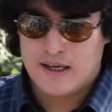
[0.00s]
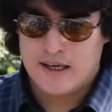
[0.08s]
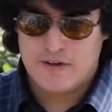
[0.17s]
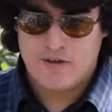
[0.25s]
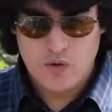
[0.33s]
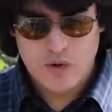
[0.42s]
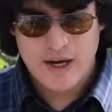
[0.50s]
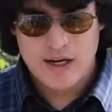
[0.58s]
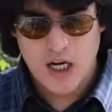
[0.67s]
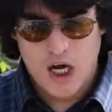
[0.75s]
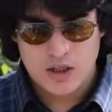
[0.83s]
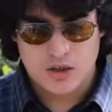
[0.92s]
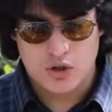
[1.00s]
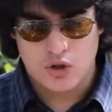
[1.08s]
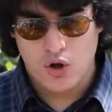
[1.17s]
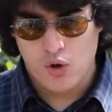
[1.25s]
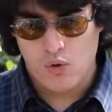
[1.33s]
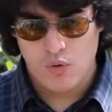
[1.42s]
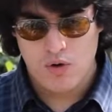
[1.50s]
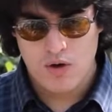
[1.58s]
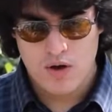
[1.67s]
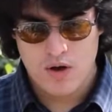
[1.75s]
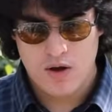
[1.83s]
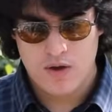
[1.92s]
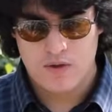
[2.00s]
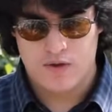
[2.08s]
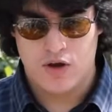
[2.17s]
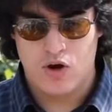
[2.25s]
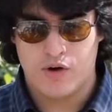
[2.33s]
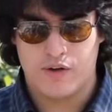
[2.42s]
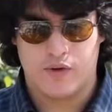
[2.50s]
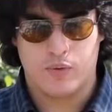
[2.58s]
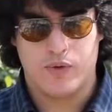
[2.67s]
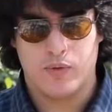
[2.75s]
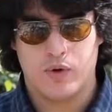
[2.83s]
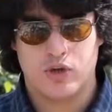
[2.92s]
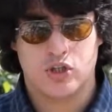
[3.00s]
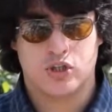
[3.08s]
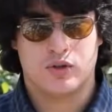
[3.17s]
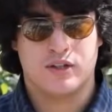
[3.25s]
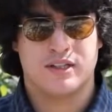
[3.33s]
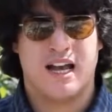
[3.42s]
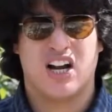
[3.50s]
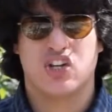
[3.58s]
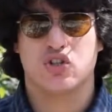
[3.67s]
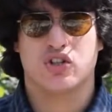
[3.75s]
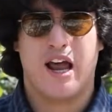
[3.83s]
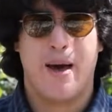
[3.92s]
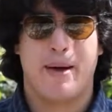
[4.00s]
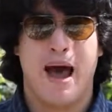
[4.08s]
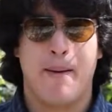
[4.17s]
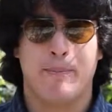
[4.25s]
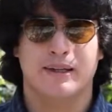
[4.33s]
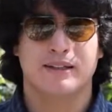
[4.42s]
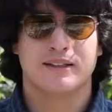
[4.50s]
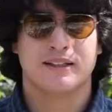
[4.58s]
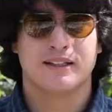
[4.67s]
if you cannot know the order with which transactions have happened,